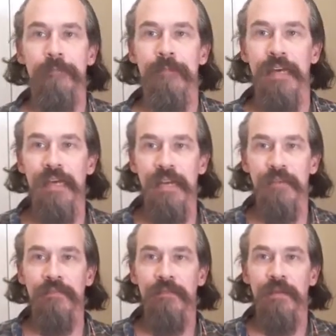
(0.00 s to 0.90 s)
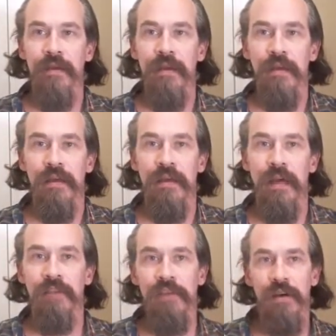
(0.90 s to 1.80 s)
then I've
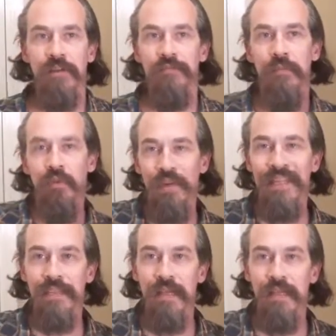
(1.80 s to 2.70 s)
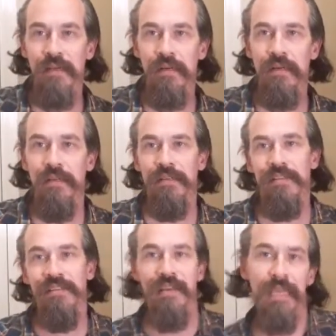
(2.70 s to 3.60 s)
gone from reseller
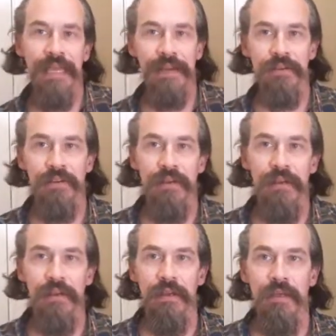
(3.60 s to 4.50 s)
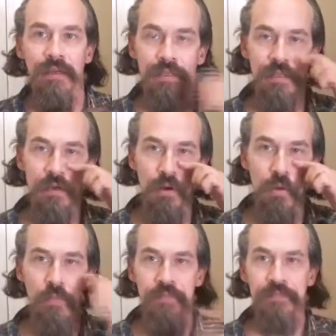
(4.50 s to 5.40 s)
to collector.
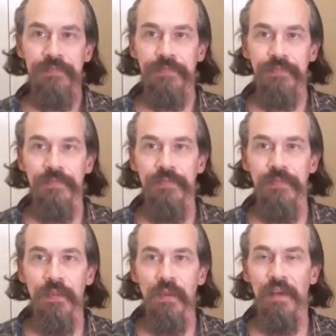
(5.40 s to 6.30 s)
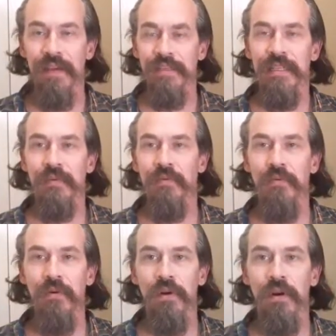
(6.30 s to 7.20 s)
So when I was saying
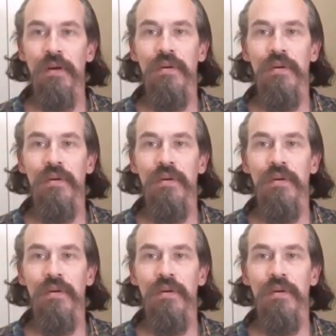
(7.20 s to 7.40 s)
before,